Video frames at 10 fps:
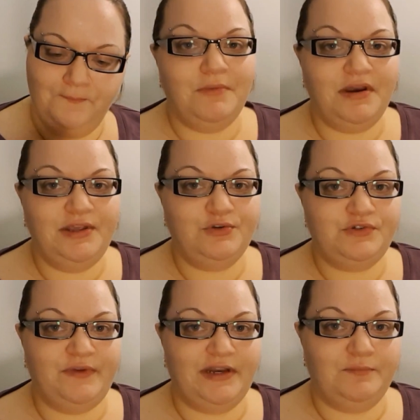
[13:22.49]
I'm not a huge
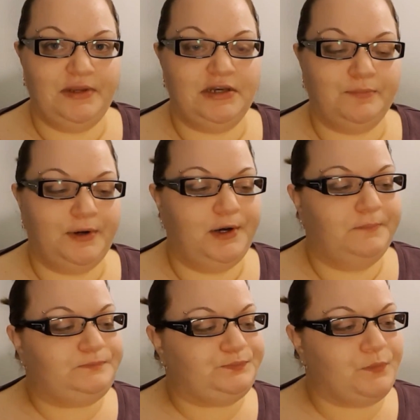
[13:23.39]
fan of peanut
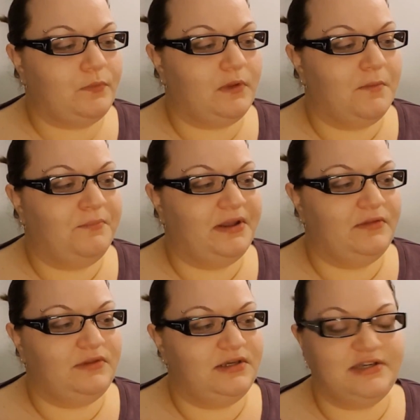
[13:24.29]
butter,
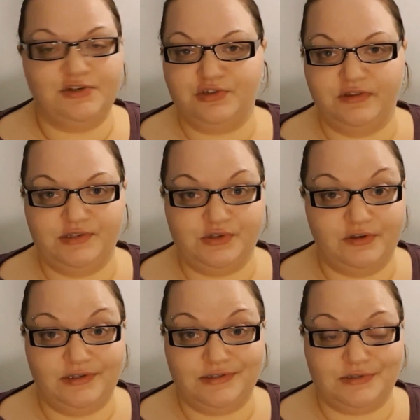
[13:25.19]
but the texture of these
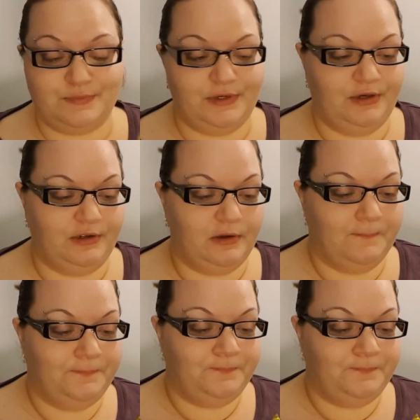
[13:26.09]
cookies is pretty good.